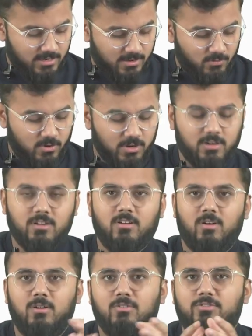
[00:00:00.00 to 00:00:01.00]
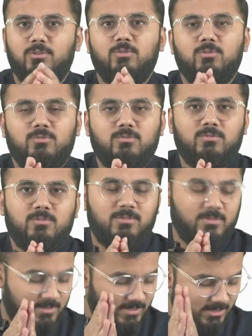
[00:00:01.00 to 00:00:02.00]
I want all of you
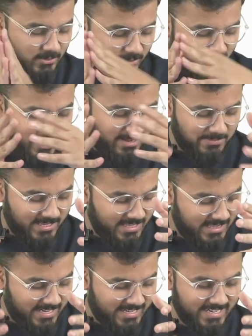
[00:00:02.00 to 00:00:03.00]
to tell me that